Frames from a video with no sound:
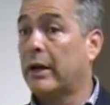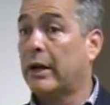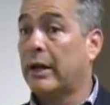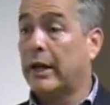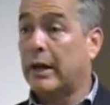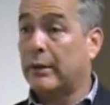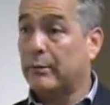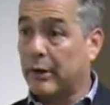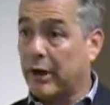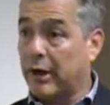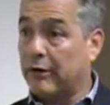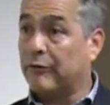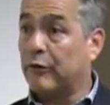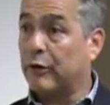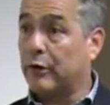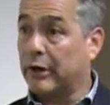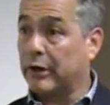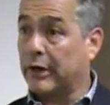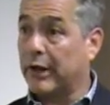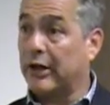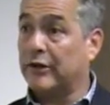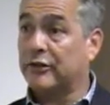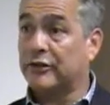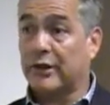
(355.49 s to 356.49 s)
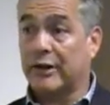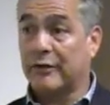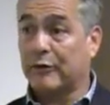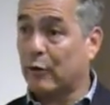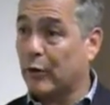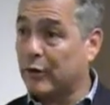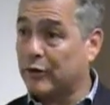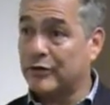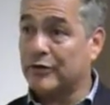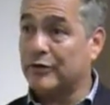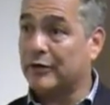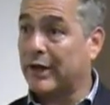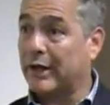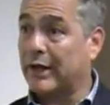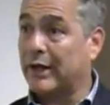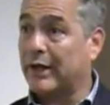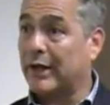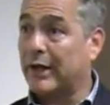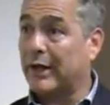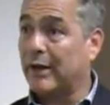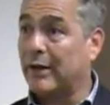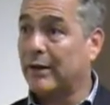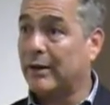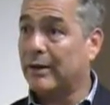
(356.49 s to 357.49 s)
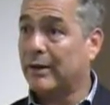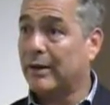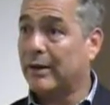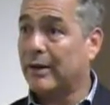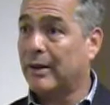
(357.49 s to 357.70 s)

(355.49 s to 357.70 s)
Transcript: in my vote against it if it wasn't taken out.